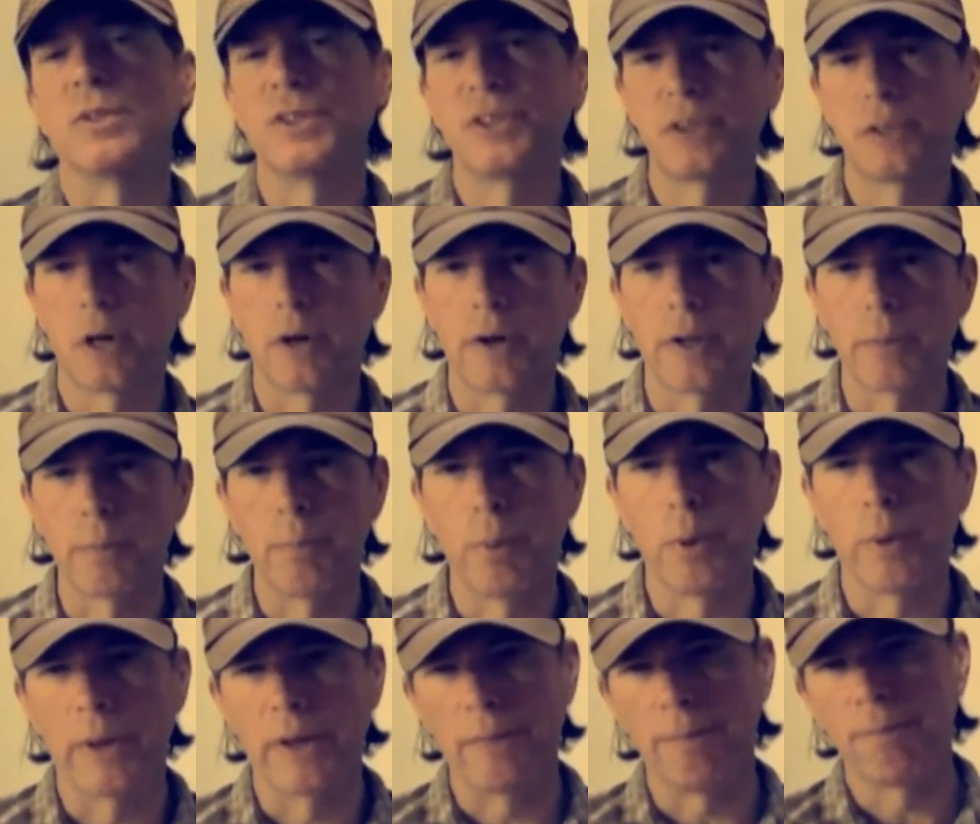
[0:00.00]
starting
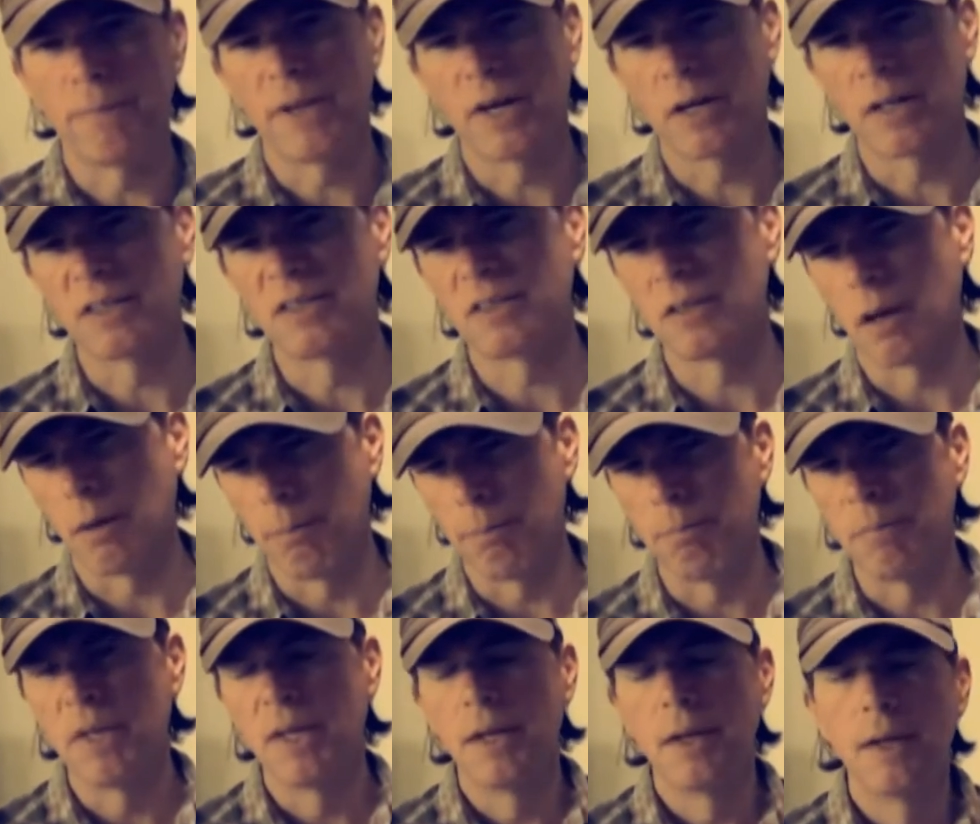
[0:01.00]
point. There are some
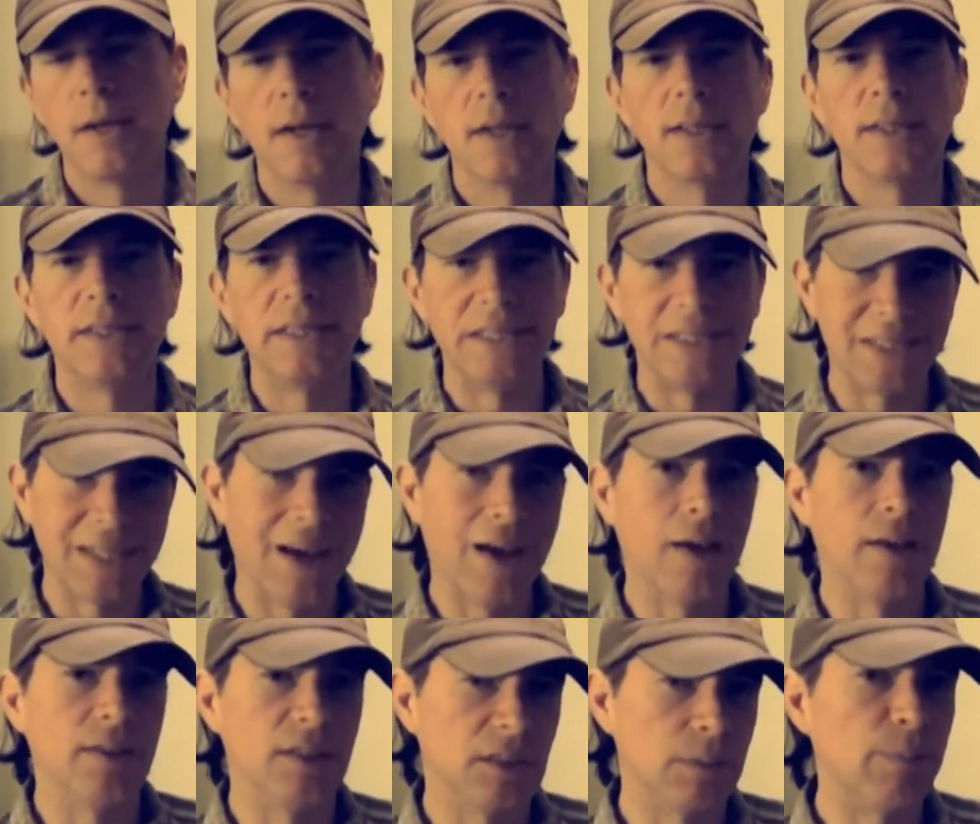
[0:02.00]

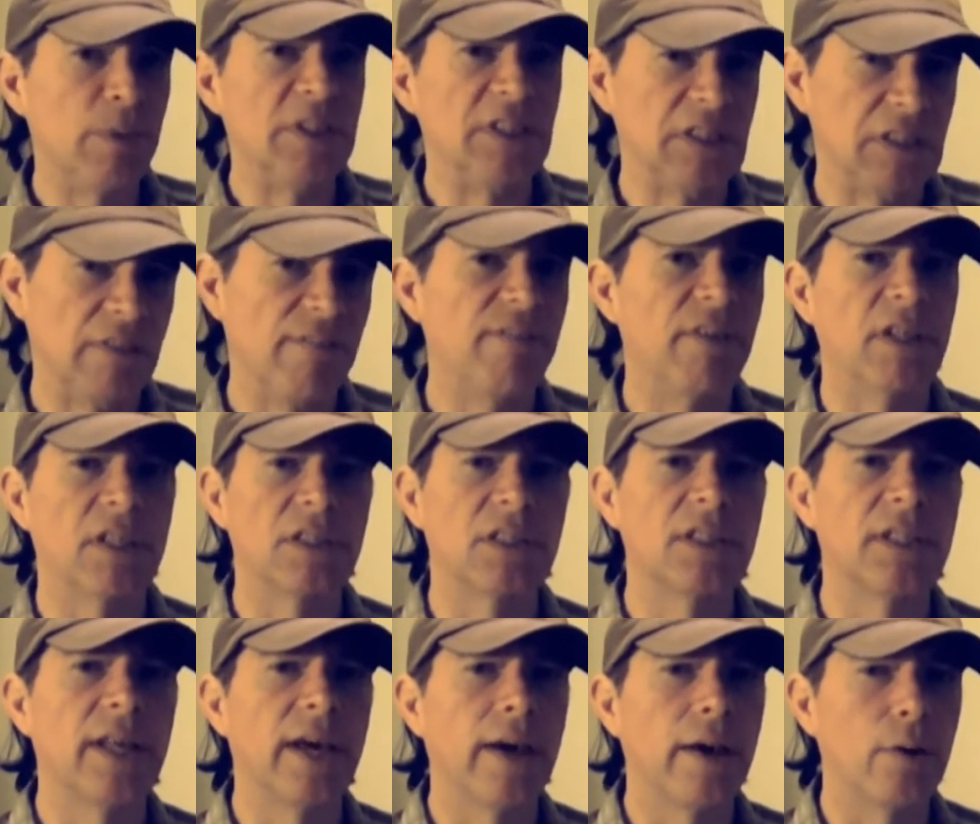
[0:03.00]
design specifics
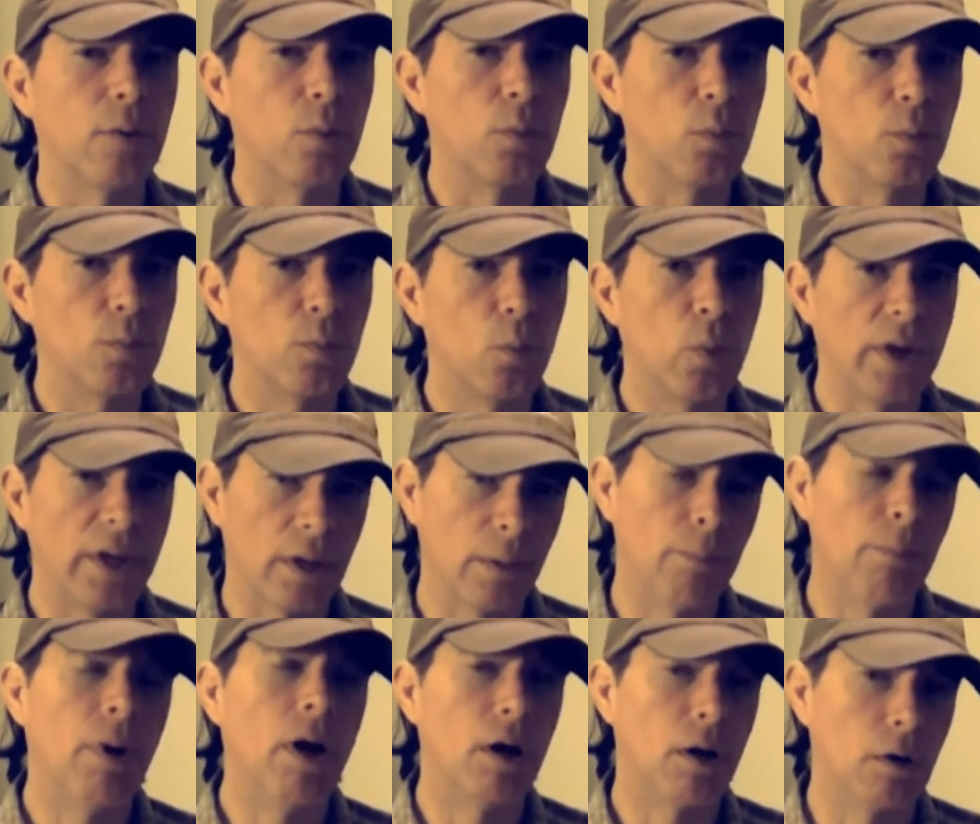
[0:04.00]
that we can
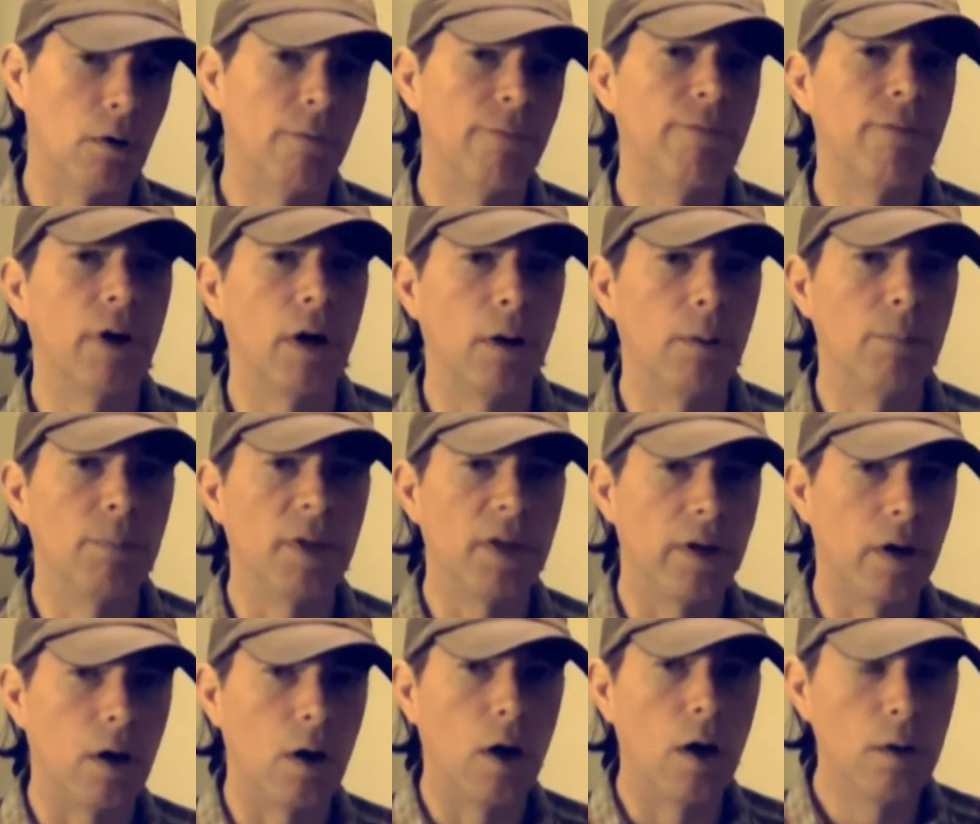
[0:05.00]
borrow from in
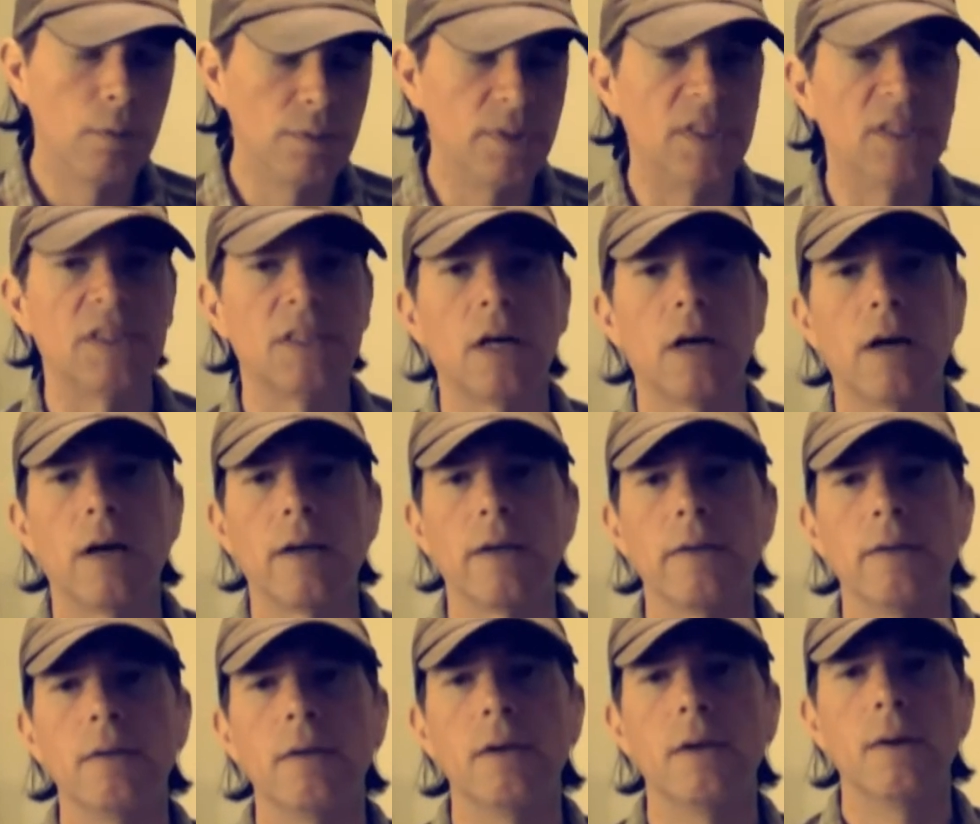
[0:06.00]
our own design,